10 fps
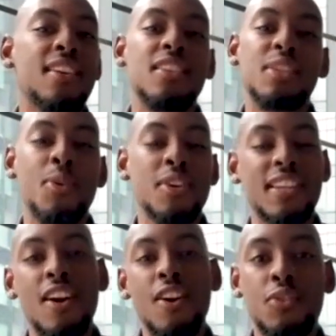I was not into
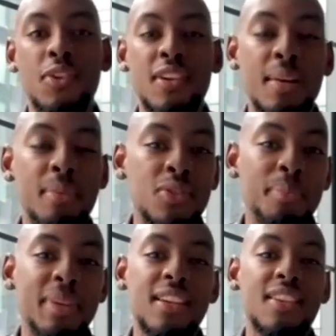sports at all growing
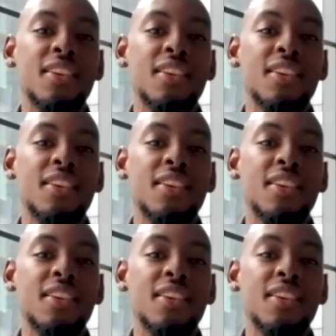up. I was a